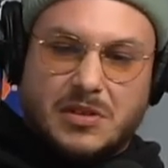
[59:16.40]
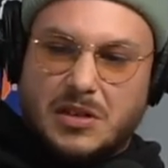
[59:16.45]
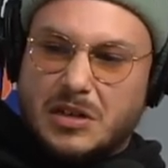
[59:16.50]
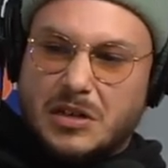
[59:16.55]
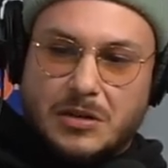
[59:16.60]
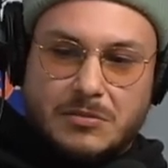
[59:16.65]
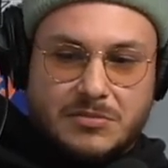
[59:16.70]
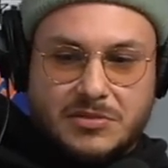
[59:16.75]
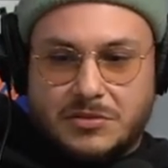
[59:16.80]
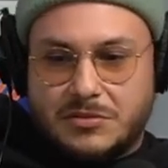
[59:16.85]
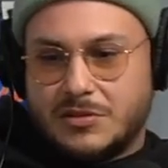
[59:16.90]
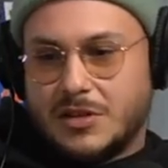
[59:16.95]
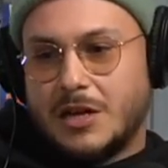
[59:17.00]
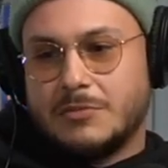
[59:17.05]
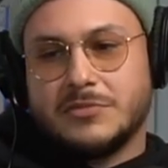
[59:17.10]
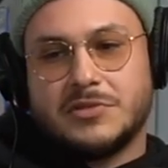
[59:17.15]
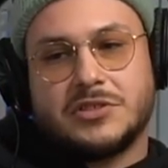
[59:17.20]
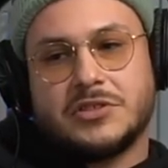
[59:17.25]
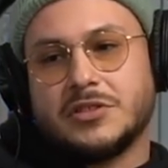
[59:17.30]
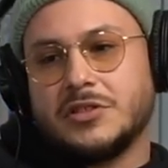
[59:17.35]
you could.
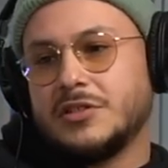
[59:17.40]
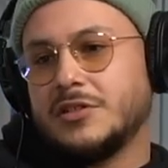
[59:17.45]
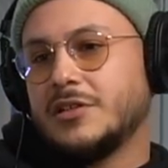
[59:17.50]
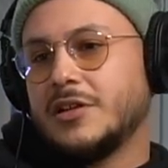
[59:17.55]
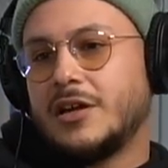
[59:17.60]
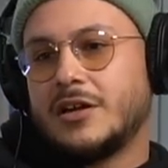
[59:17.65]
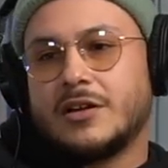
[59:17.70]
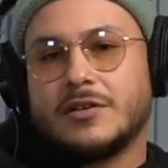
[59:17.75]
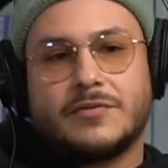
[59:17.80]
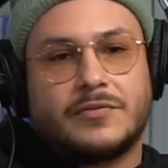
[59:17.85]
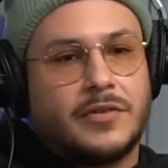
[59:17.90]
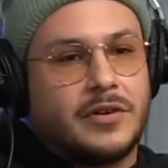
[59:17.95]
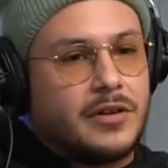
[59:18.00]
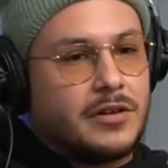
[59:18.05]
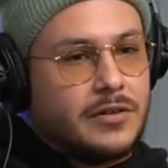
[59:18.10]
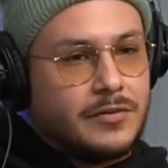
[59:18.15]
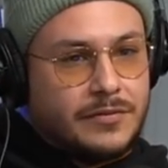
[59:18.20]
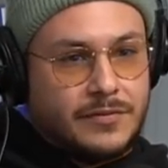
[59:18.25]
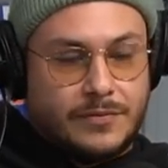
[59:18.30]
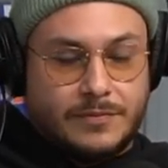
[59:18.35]
I'm chilling. I could
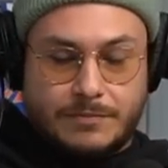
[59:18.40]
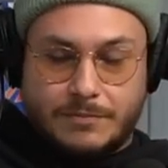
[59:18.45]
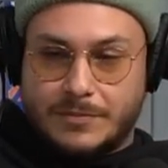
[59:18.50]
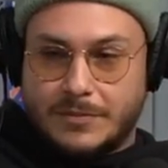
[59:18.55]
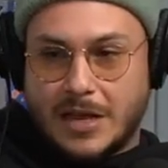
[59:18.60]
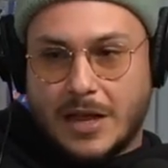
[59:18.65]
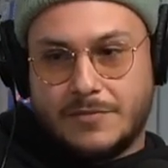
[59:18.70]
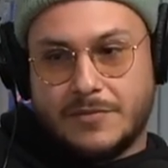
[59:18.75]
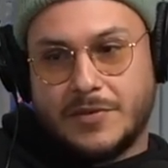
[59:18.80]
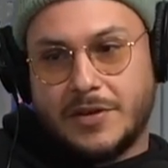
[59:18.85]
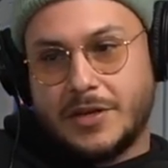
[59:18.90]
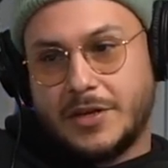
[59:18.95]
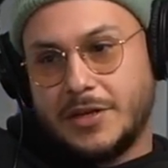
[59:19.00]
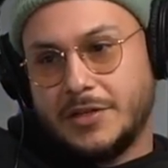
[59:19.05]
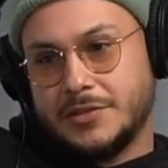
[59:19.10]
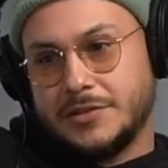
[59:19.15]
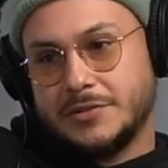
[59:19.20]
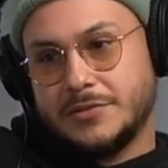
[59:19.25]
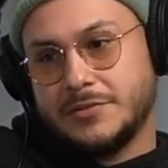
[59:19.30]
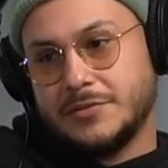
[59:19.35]
fucking have a
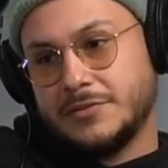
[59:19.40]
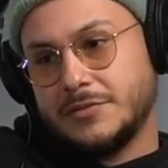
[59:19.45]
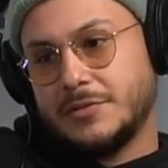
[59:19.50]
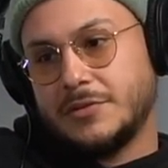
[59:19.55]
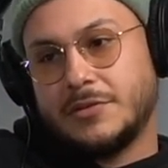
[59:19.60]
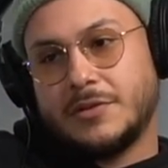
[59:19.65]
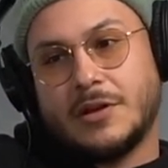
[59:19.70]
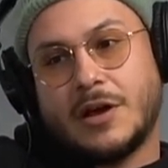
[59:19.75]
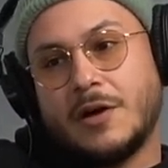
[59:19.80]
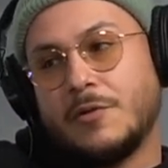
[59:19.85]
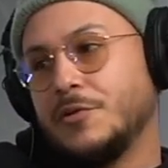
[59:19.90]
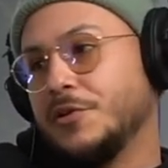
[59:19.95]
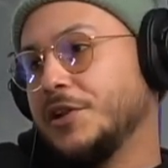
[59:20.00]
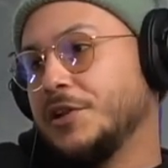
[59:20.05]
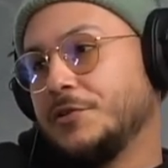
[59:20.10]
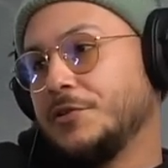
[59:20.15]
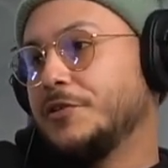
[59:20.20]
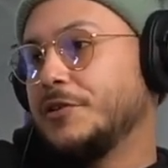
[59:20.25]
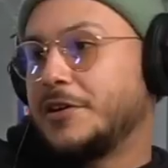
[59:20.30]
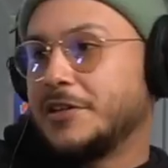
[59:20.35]
vacation. I
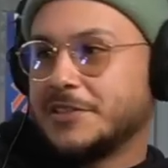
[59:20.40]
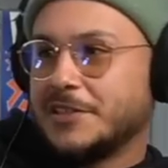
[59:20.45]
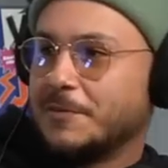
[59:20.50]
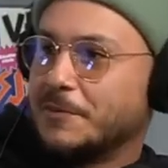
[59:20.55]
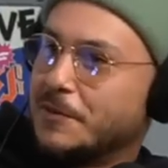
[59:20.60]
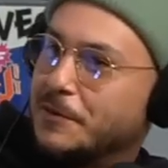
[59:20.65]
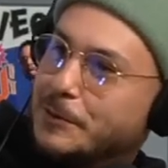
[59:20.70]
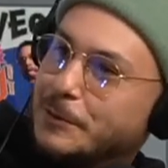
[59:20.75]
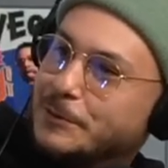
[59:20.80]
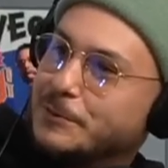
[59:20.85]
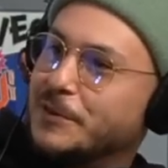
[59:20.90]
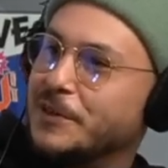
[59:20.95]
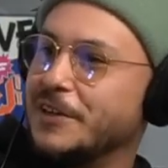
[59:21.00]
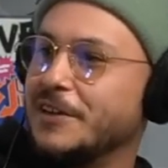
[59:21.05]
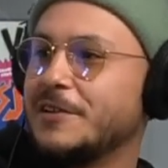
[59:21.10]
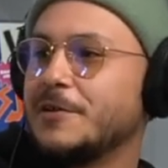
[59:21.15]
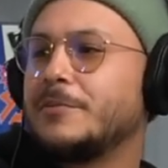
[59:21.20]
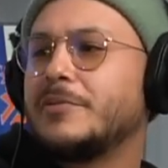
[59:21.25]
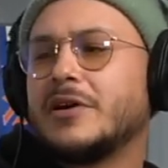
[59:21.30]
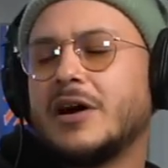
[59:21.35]
wouldn't do it because I'm gonna lose money
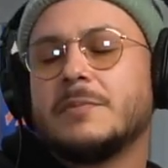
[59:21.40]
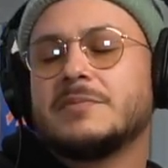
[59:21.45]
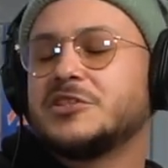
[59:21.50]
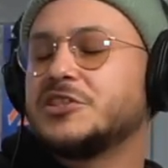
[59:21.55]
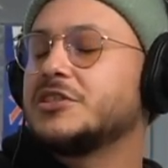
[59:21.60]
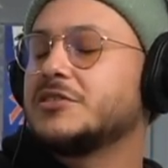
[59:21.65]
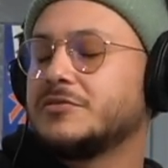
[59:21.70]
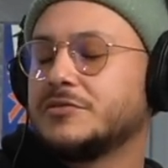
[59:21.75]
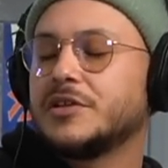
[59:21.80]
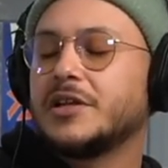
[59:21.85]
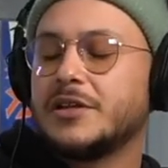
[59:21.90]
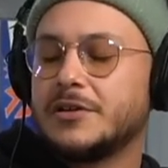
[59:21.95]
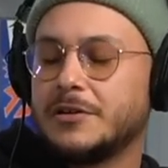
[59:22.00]
in it, but I'm chilling right